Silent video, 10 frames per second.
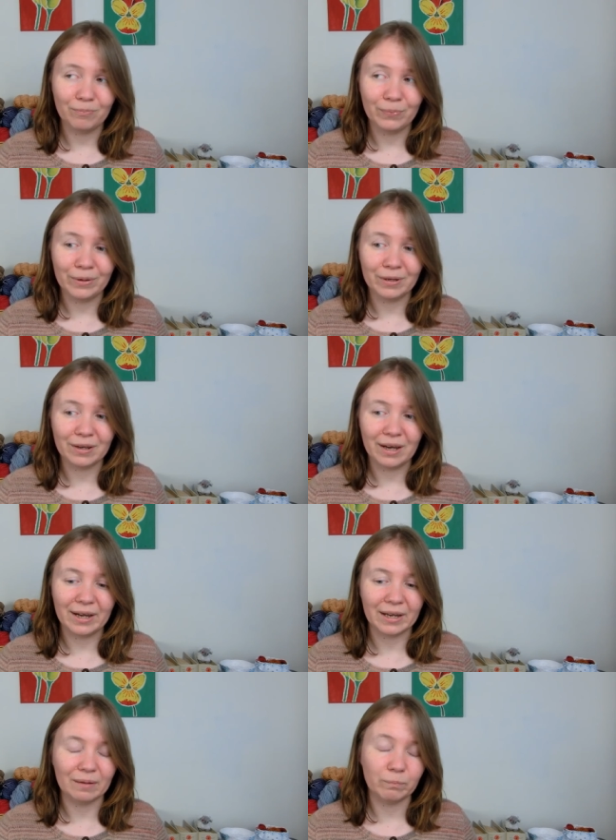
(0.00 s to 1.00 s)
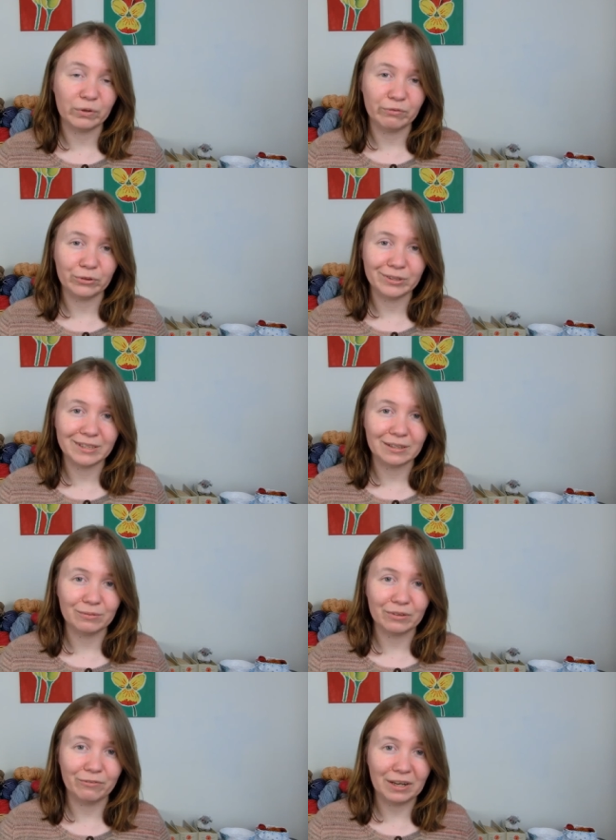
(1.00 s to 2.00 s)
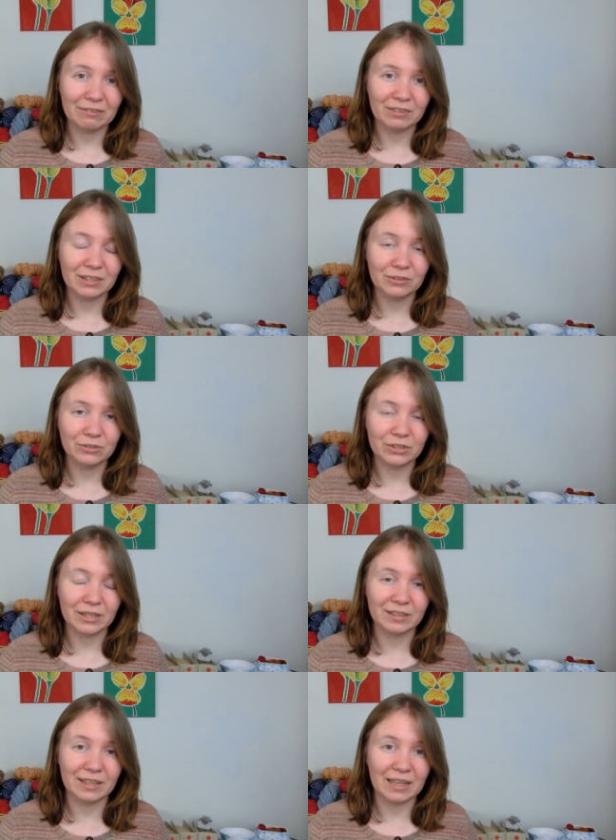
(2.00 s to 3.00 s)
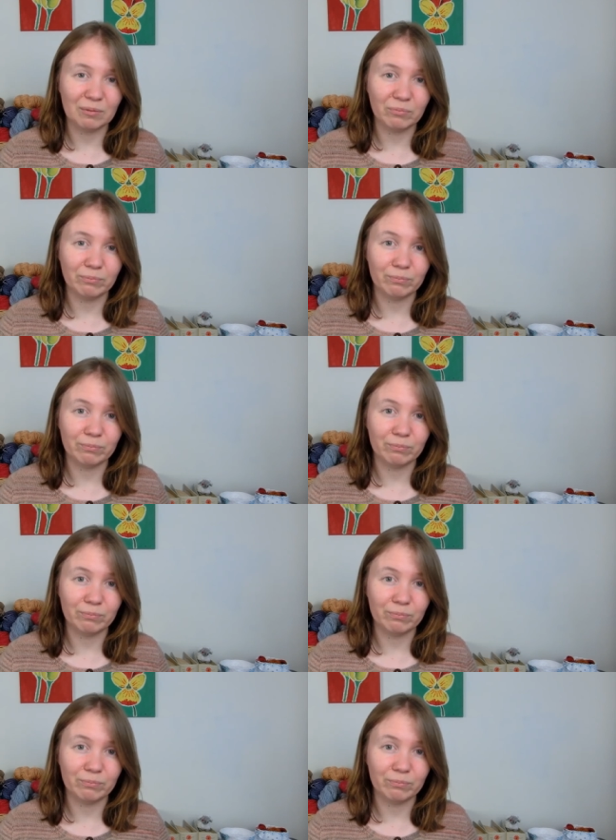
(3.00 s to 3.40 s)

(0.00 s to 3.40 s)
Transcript: but I prefer knitting with five needles and they came